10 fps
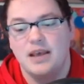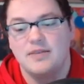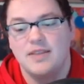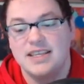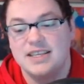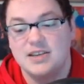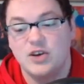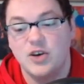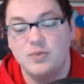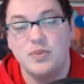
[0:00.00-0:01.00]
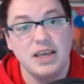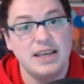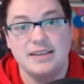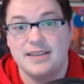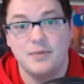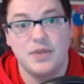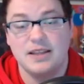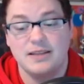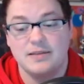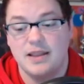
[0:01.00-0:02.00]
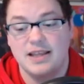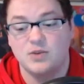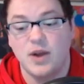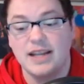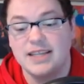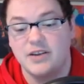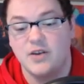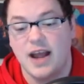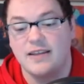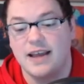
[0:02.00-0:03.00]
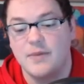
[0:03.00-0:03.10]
this could be something that's right down your alley.